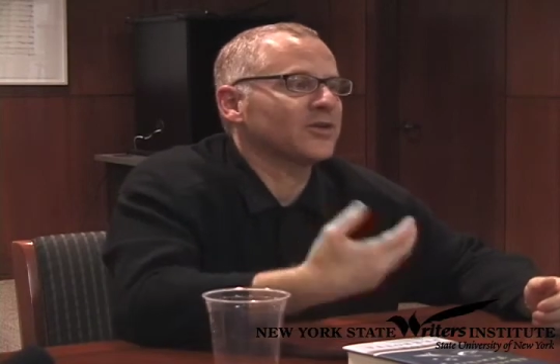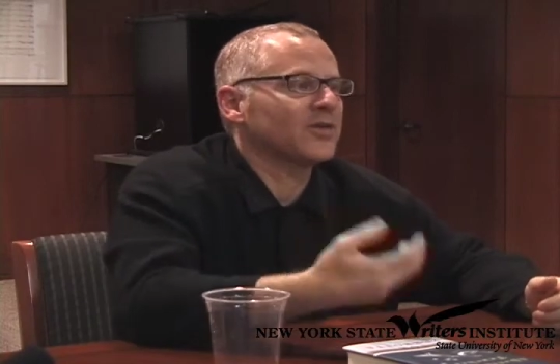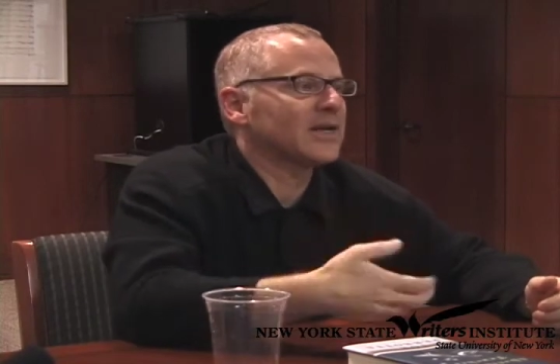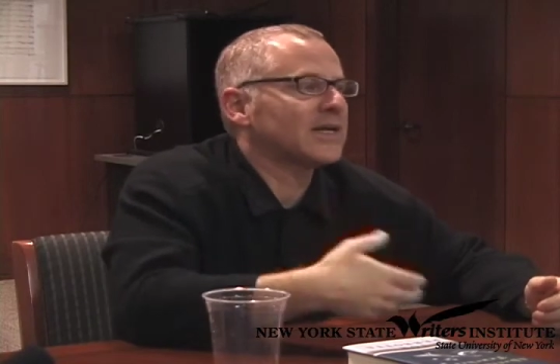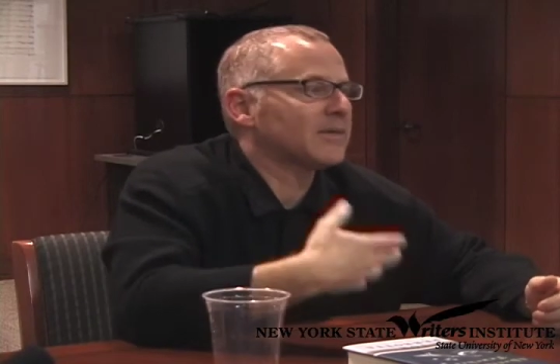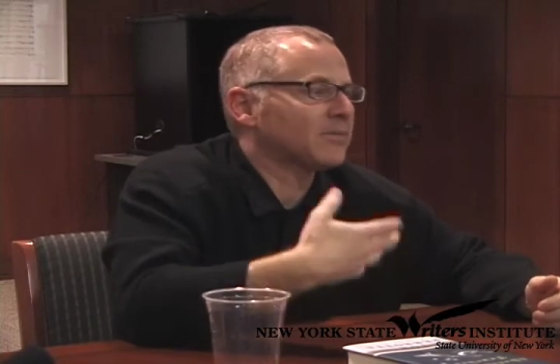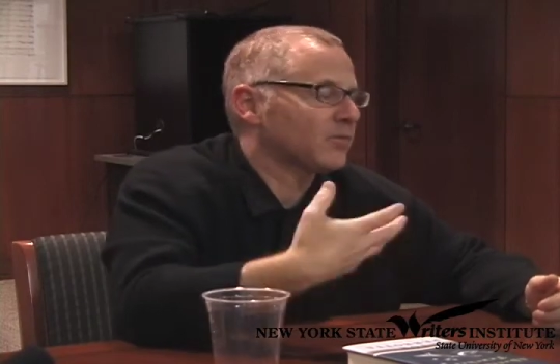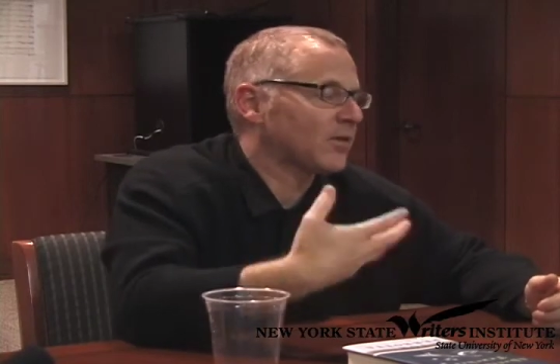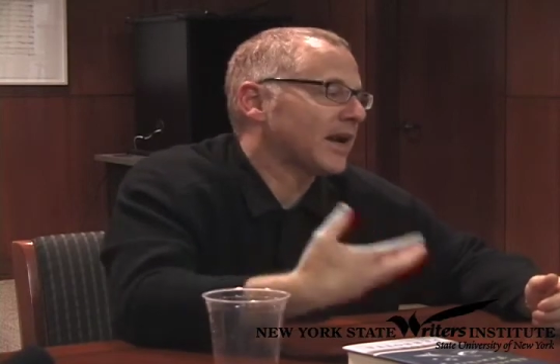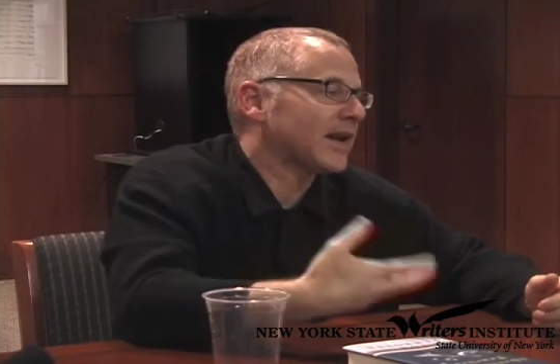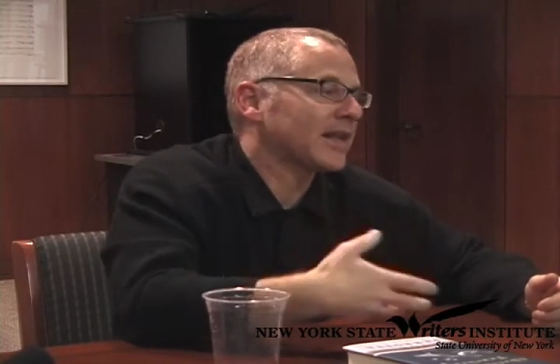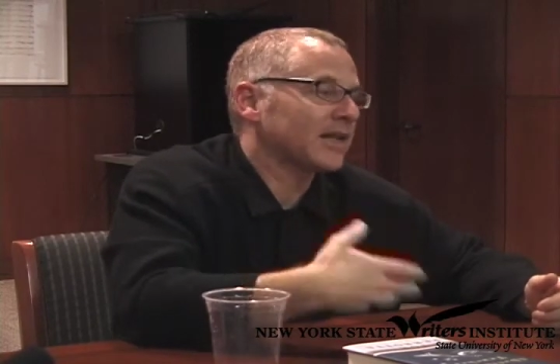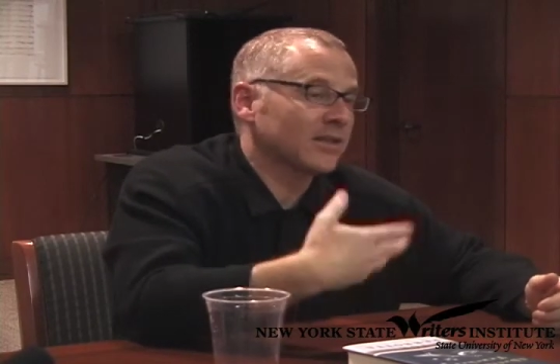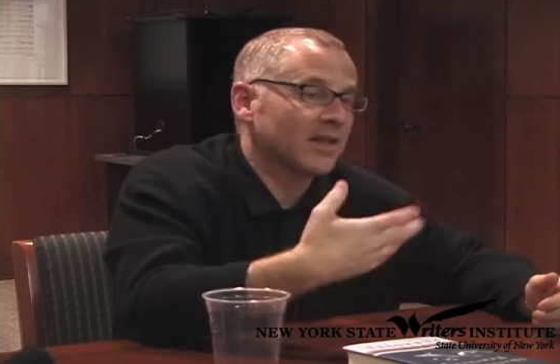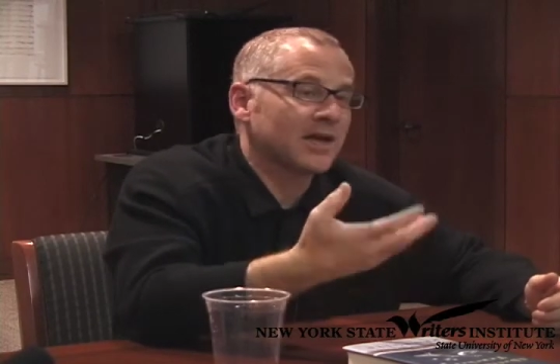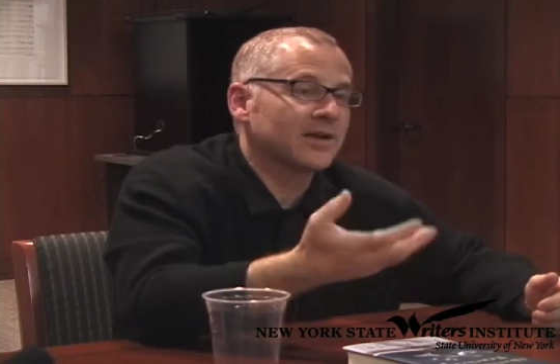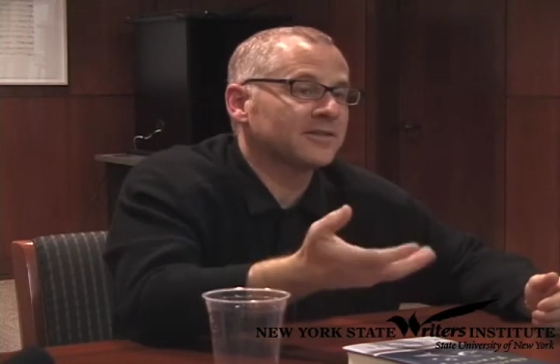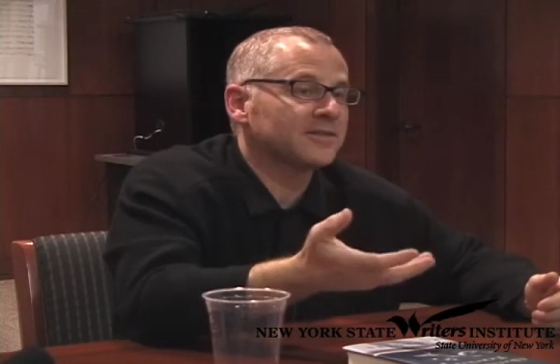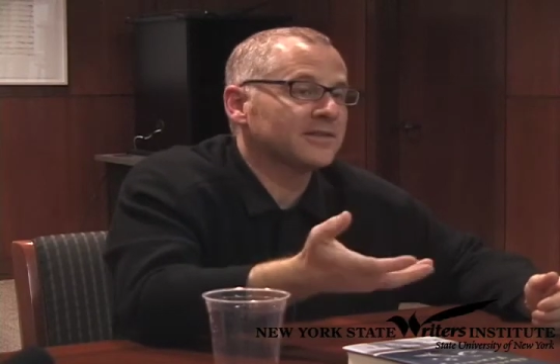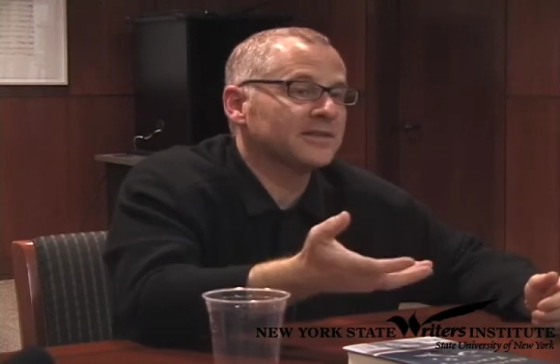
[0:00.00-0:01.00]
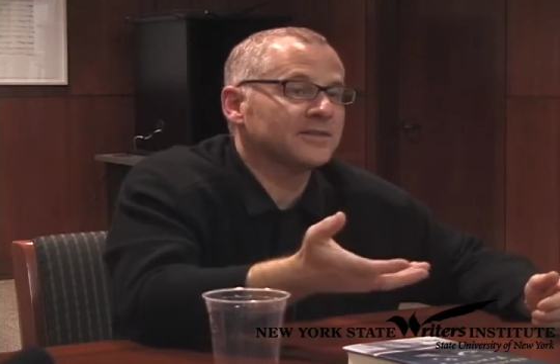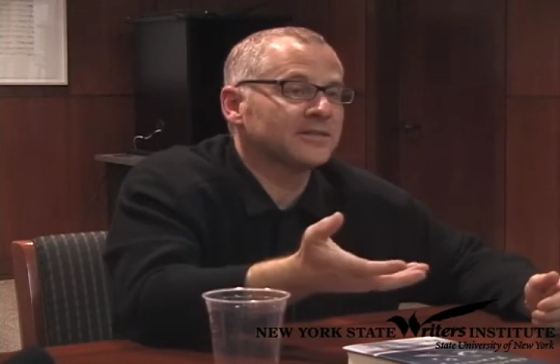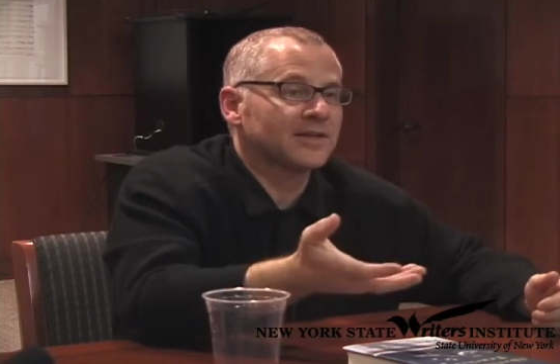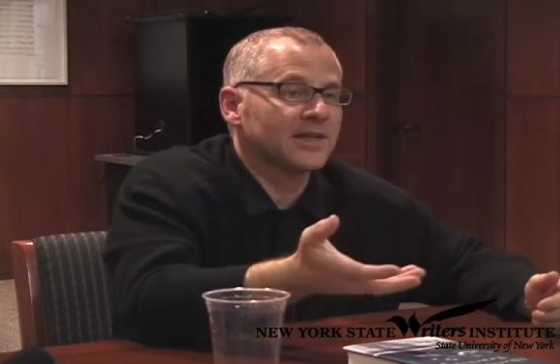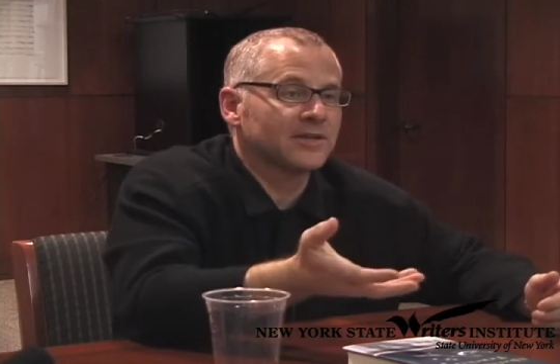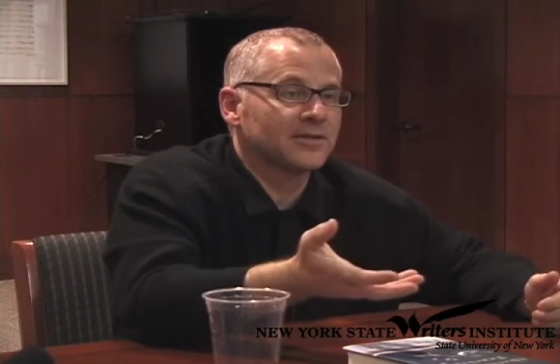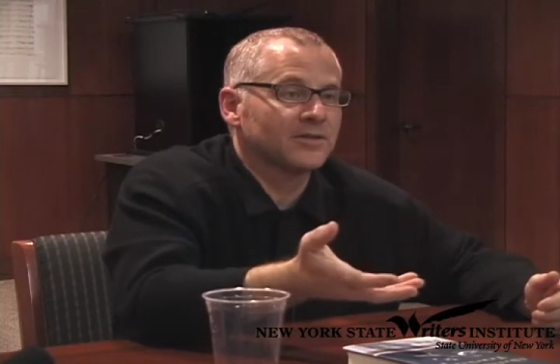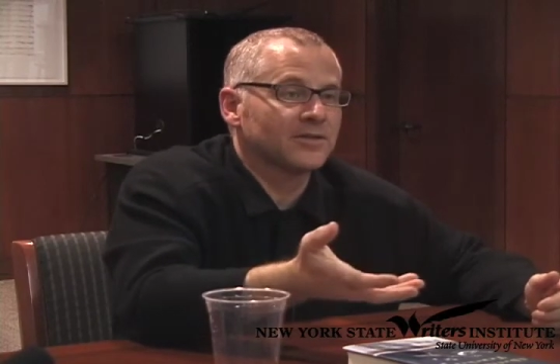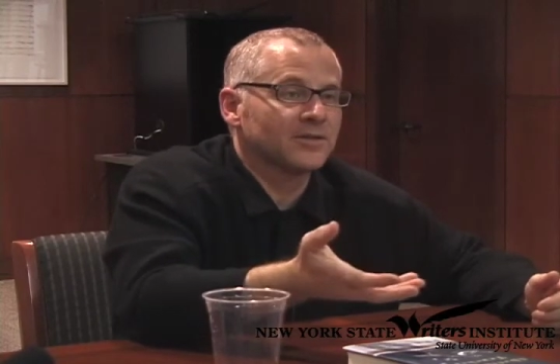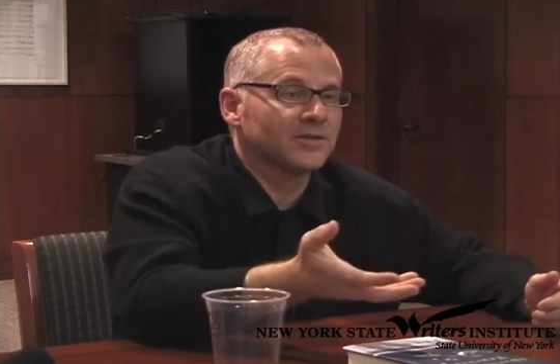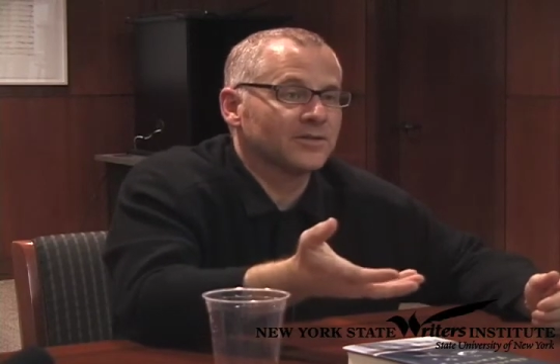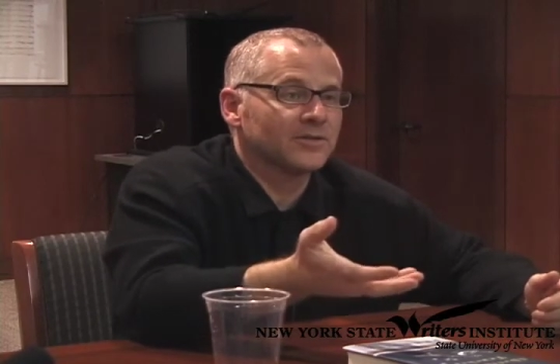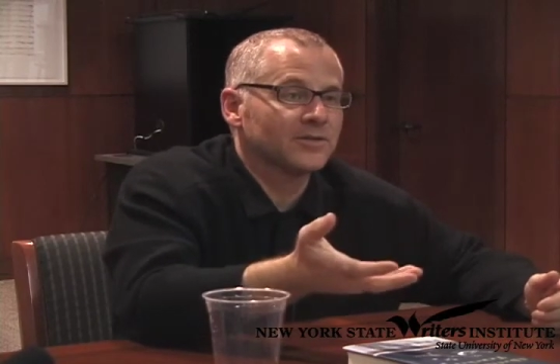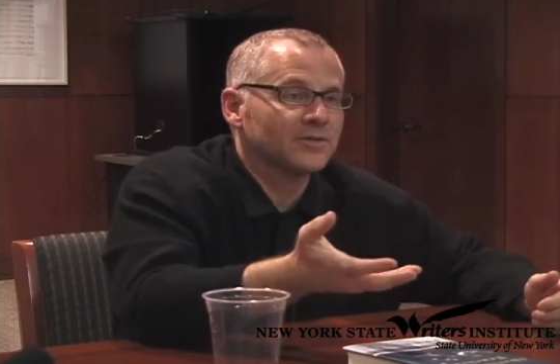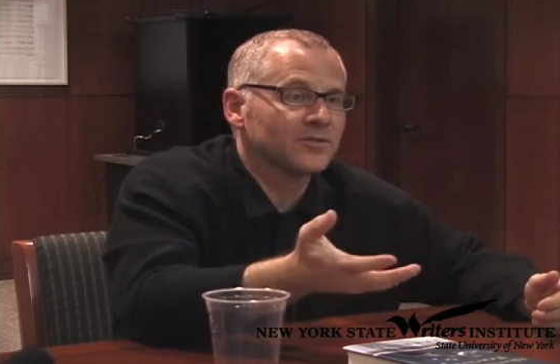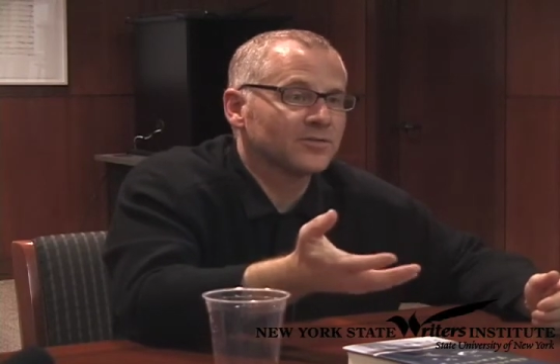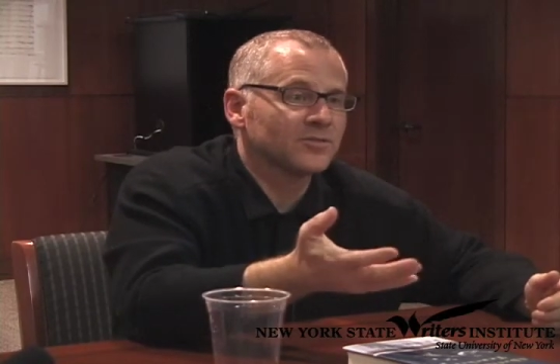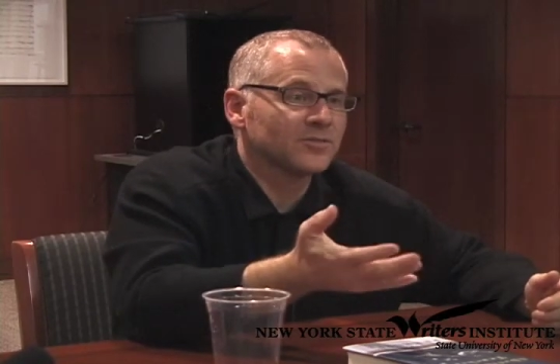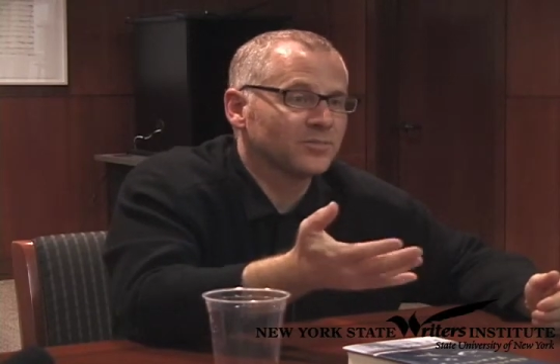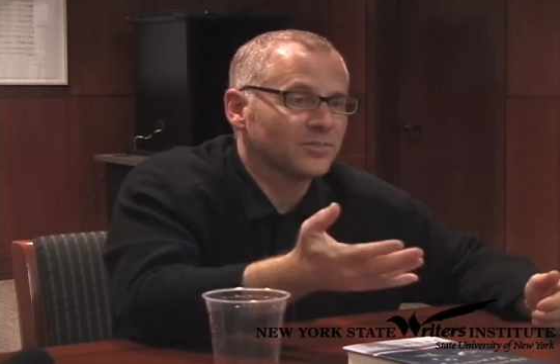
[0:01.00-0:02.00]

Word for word: you end up writing a lot of scenes that you don't use,